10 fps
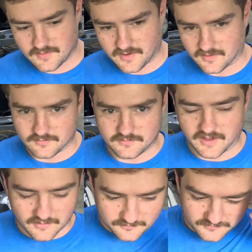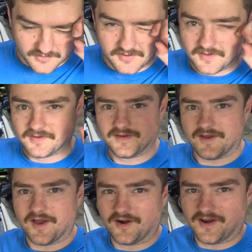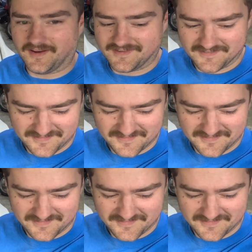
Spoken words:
And yeah, all right.